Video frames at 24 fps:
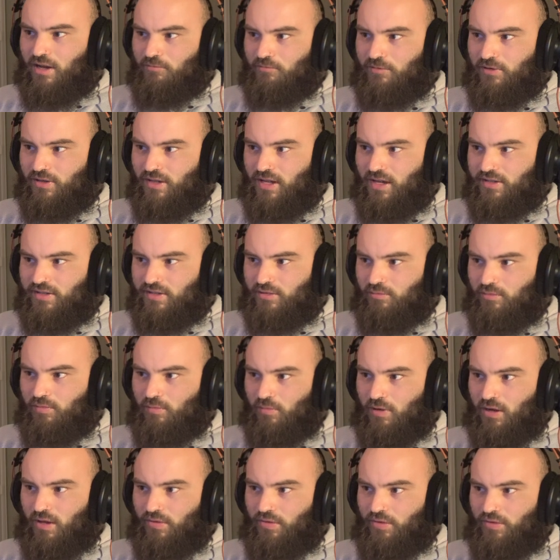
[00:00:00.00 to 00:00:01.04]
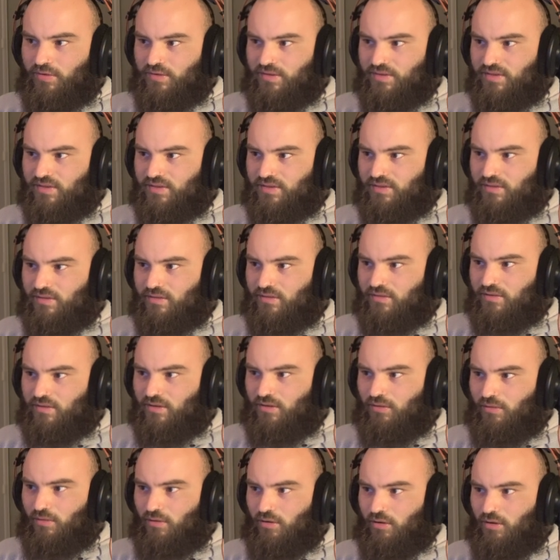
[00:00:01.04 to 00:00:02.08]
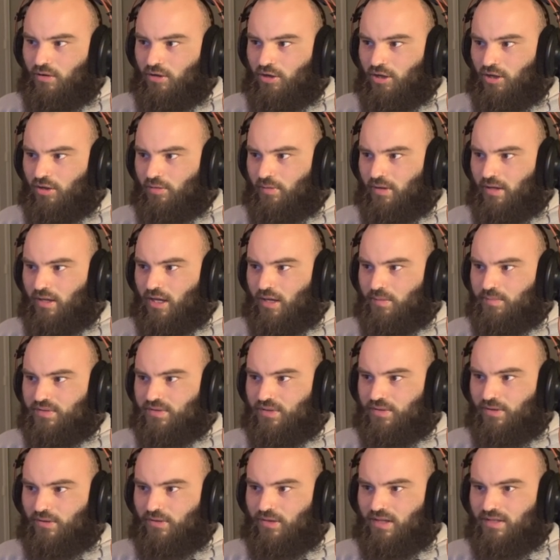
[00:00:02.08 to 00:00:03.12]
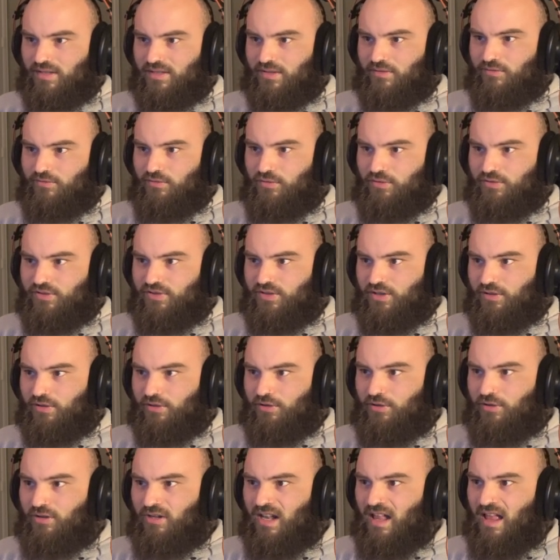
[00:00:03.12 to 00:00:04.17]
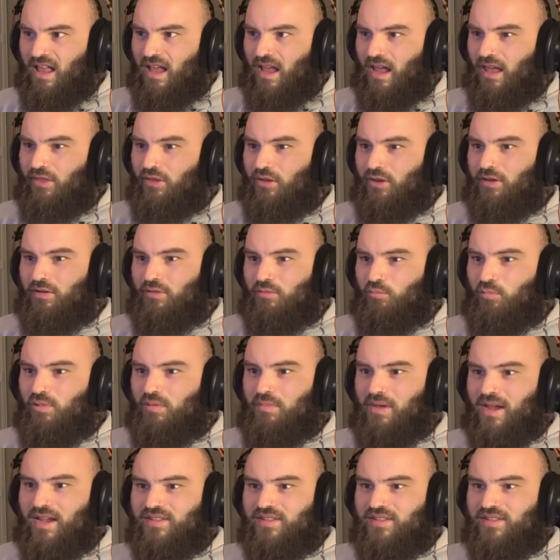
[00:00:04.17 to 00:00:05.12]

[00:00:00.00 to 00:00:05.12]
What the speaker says: realizing we want this to go all the way up so that that's the full signal, and then we may